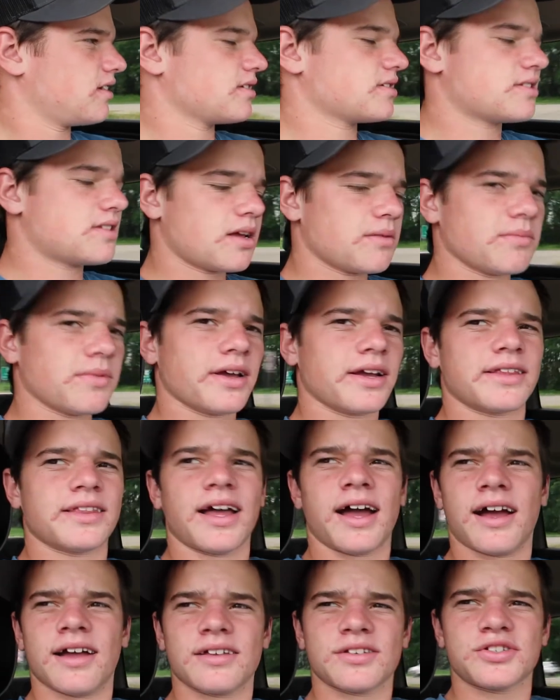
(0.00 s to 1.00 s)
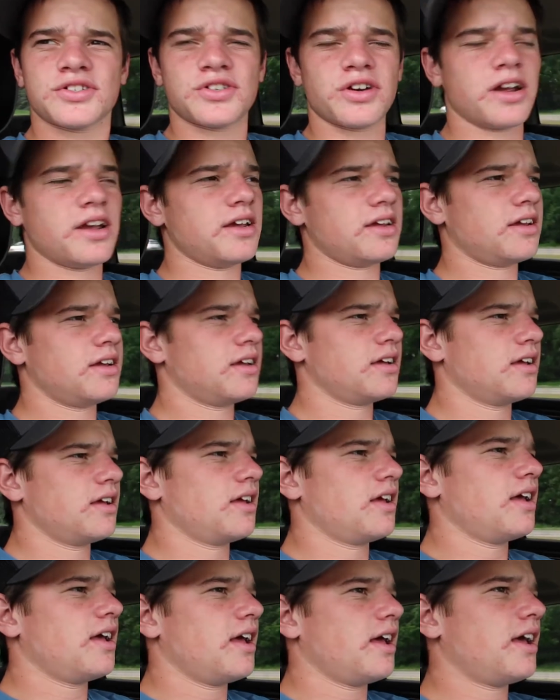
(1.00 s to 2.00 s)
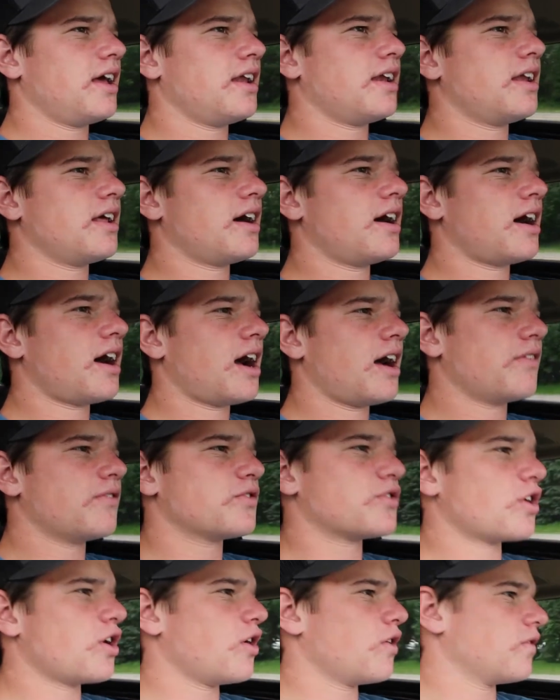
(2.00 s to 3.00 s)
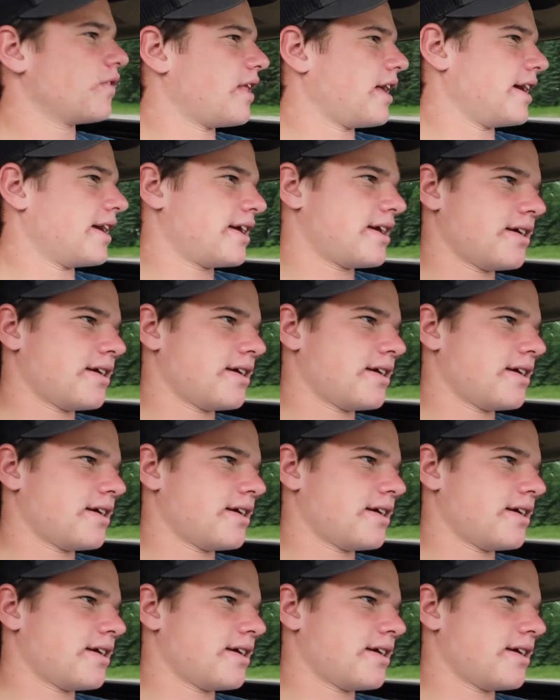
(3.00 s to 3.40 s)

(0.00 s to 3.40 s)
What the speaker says: something like that, straight. And I've drove like, I